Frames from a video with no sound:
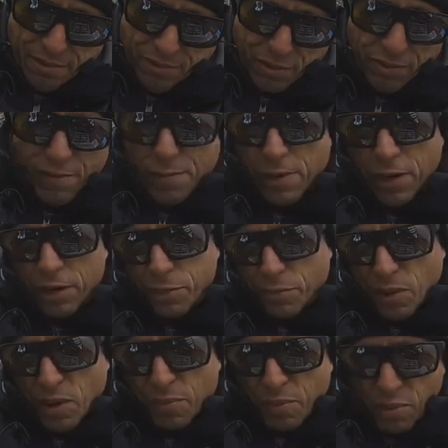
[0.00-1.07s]
for if I want a
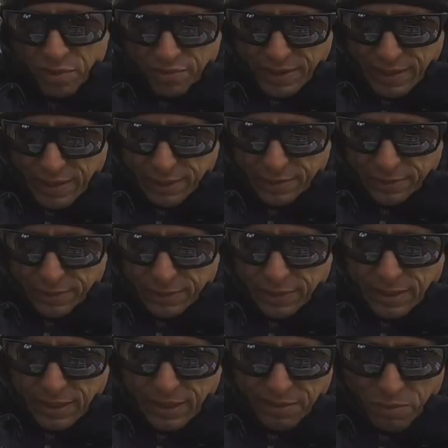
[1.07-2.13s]
small profile,
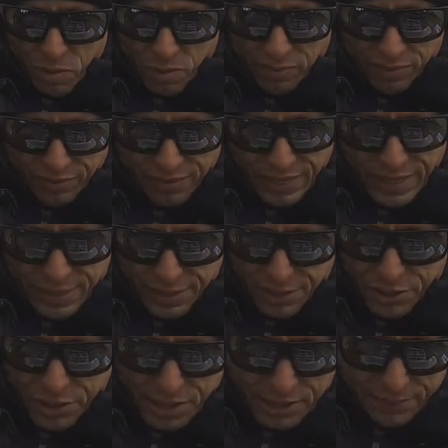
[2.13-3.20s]
more of a finesse
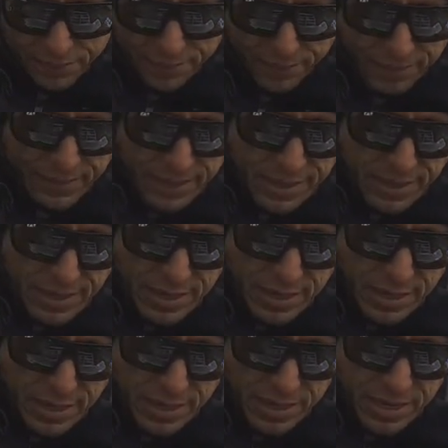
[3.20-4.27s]
jig.
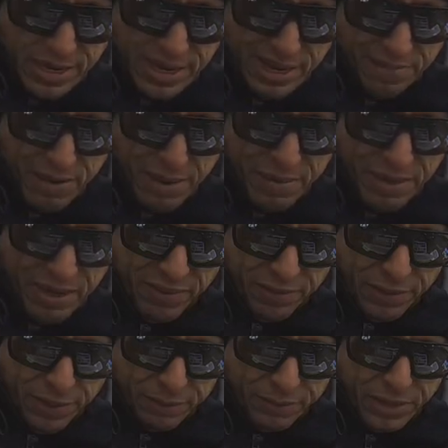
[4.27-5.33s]
Then I have my mini
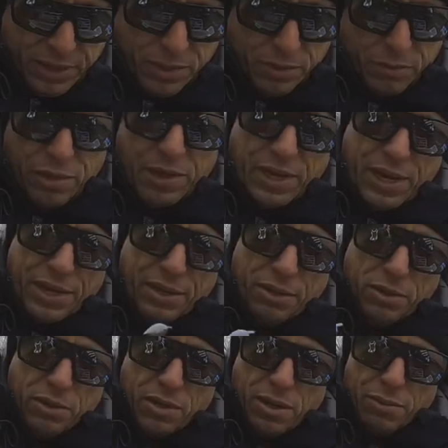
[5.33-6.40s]
flip. This is one that I
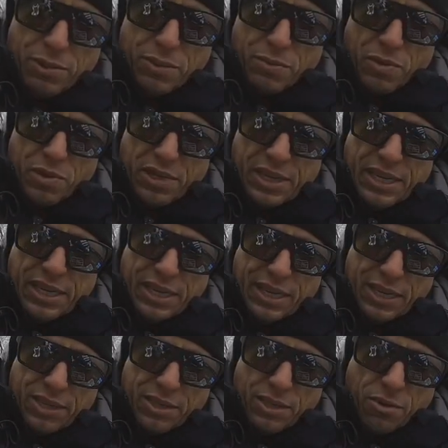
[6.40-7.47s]
use almost more than
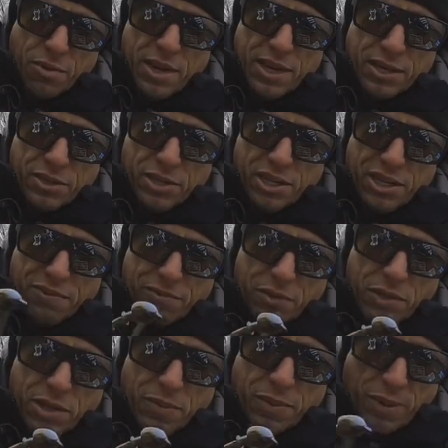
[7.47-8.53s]
anything. It's a great jig
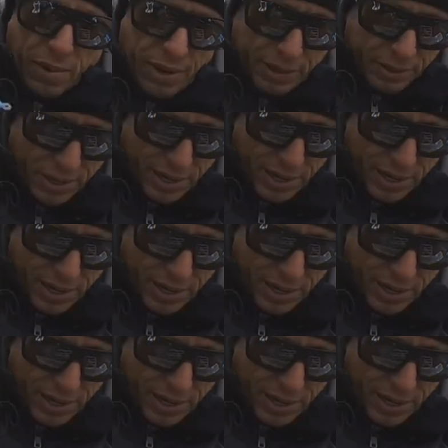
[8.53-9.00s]
for skipping around